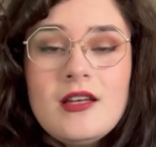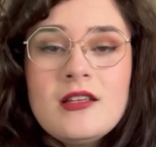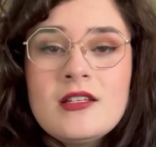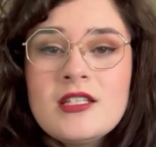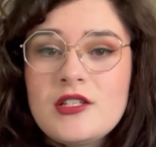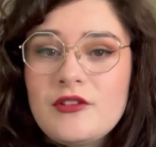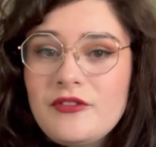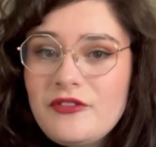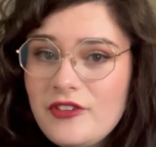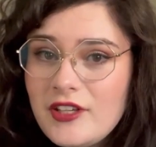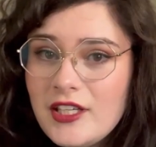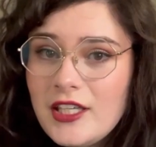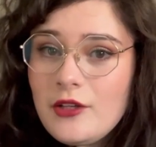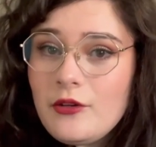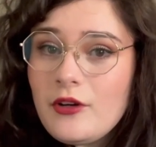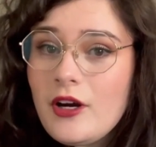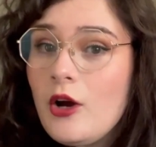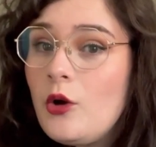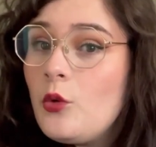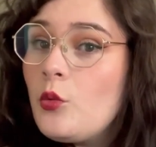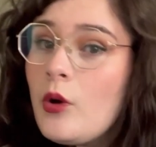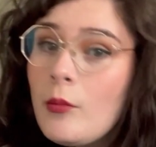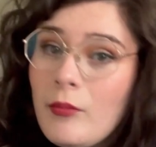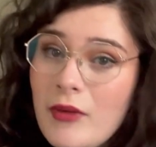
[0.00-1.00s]
to figure
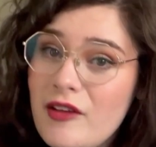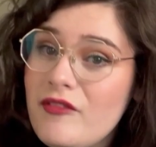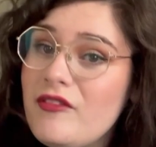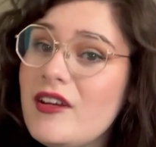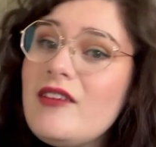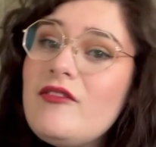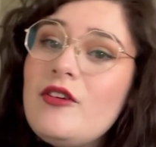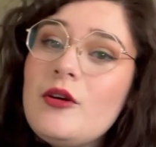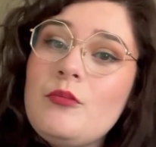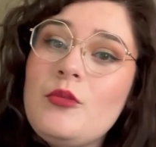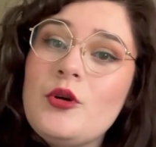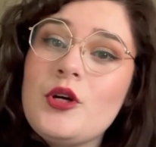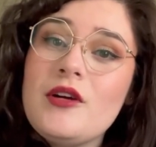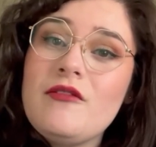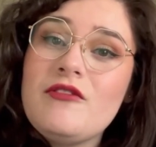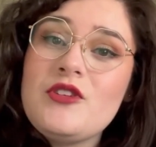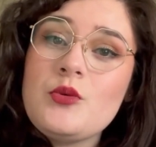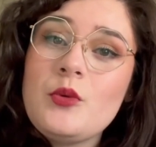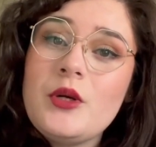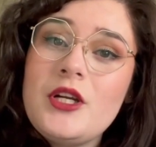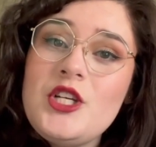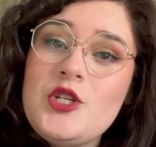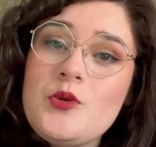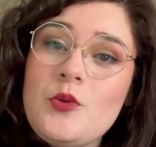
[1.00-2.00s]
out what my favorite book of
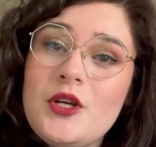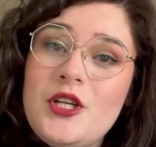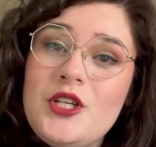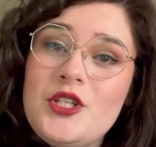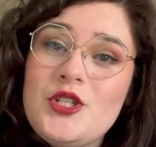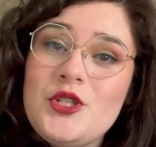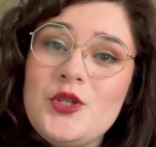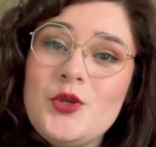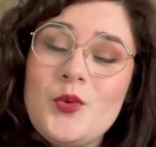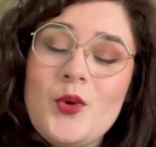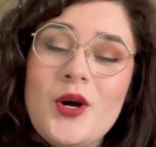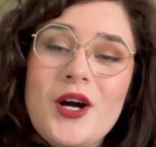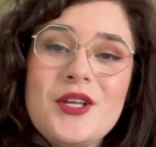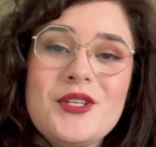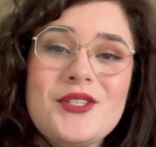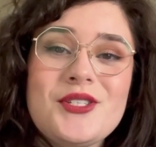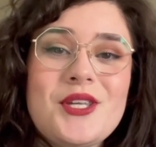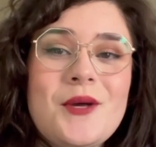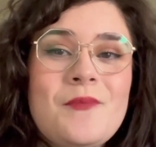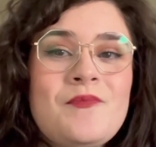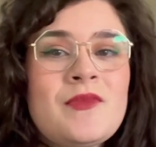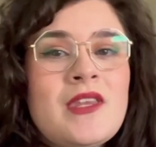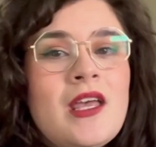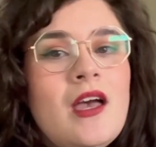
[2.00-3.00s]
2022 was.